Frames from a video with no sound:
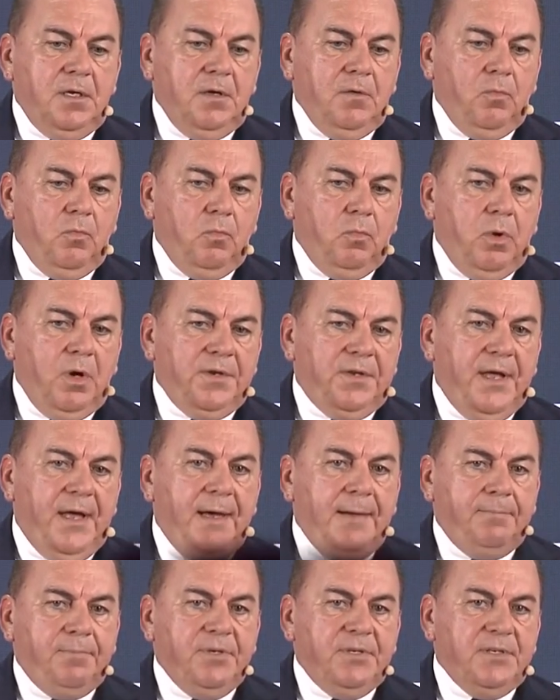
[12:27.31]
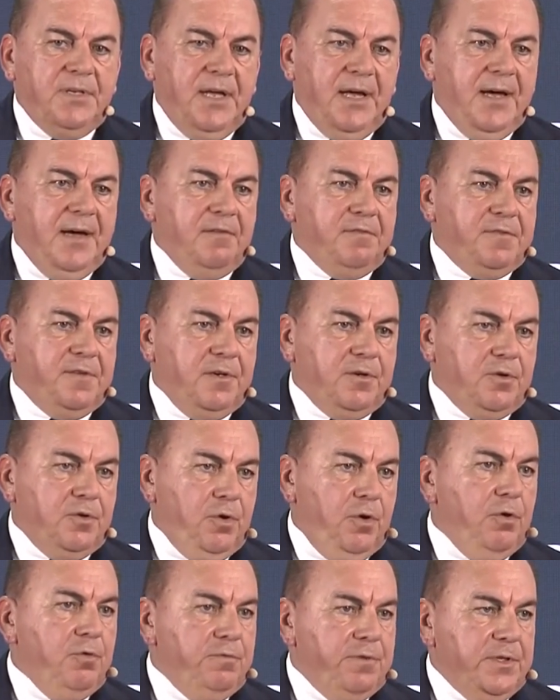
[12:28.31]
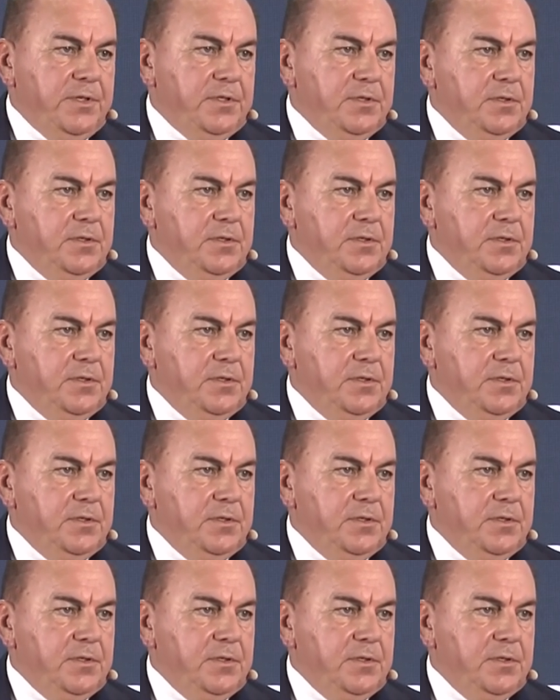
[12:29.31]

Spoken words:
what happened after COVID,